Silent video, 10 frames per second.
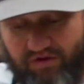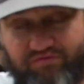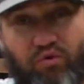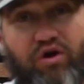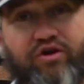
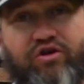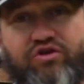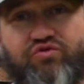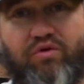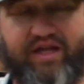
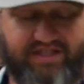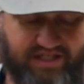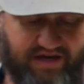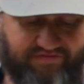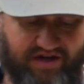420
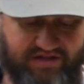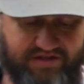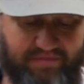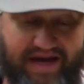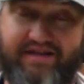
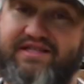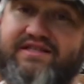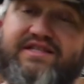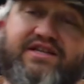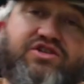CFS,
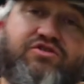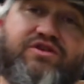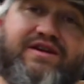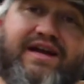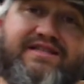Madison
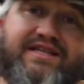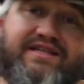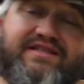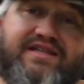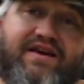
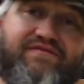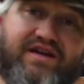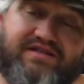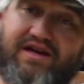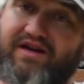619
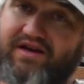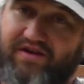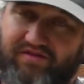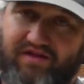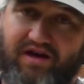CFS.
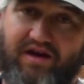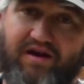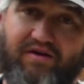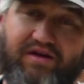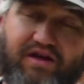
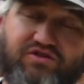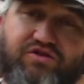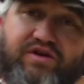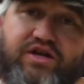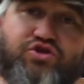The
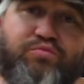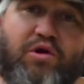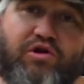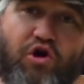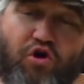Yellowstone National
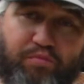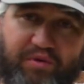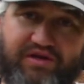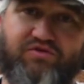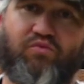Park
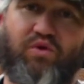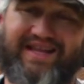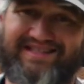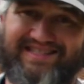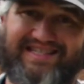opened
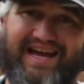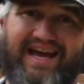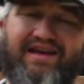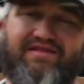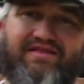
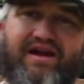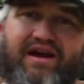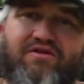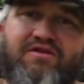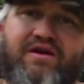Wednesday
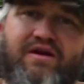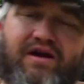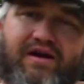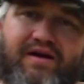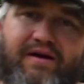there
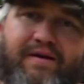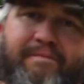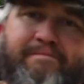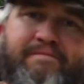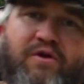
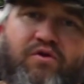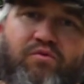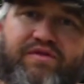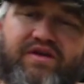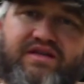
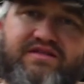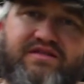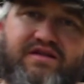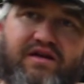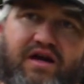with
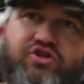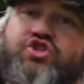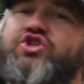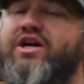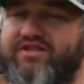its
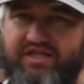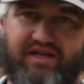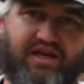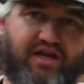adjusted